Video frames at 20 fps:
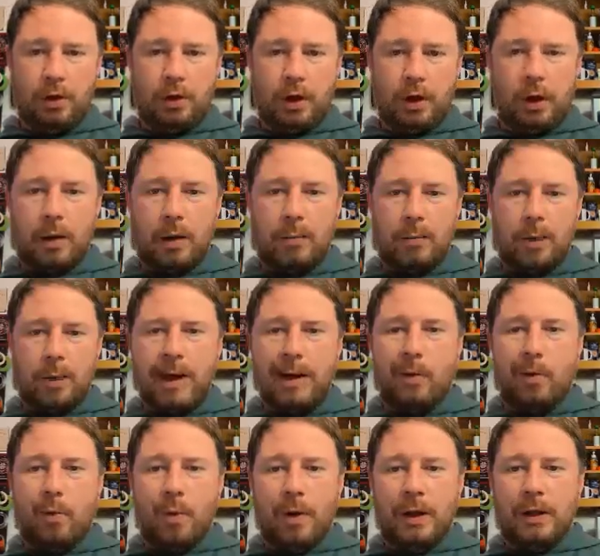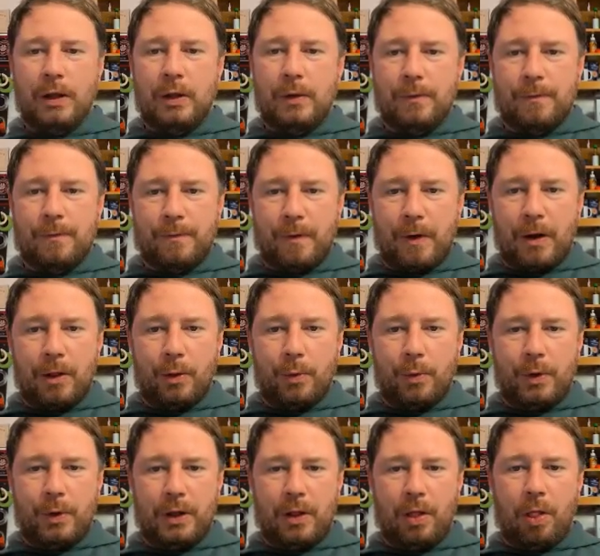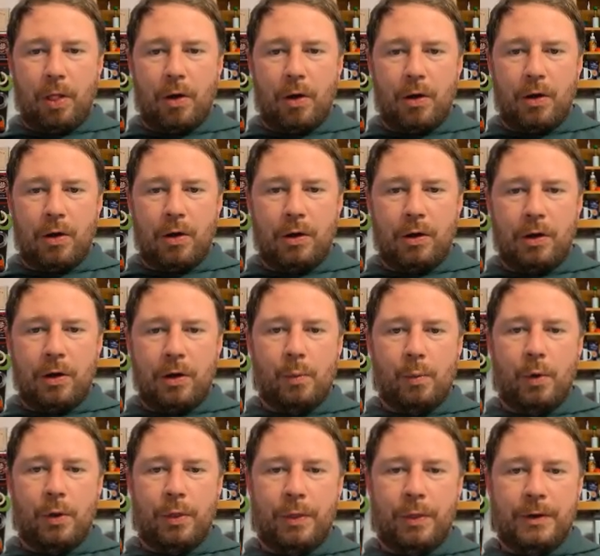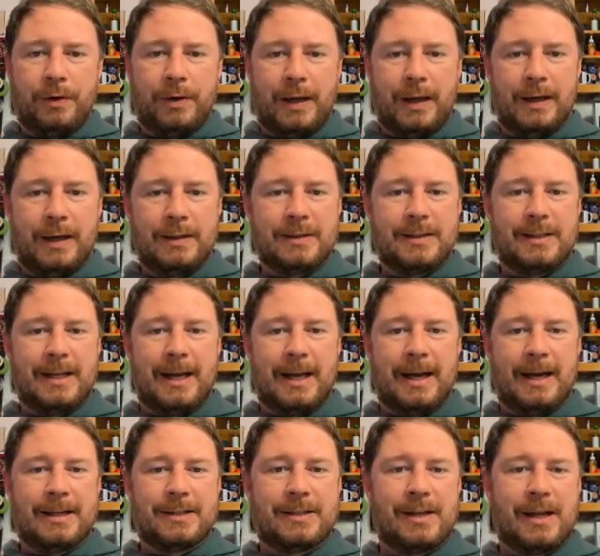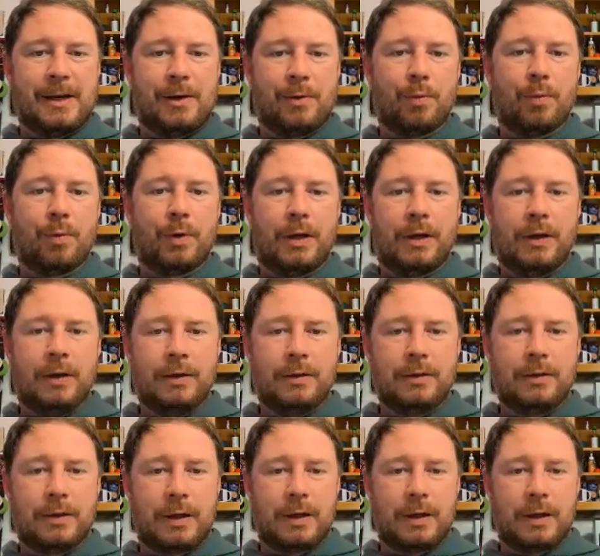I want you following along with the text as I read it.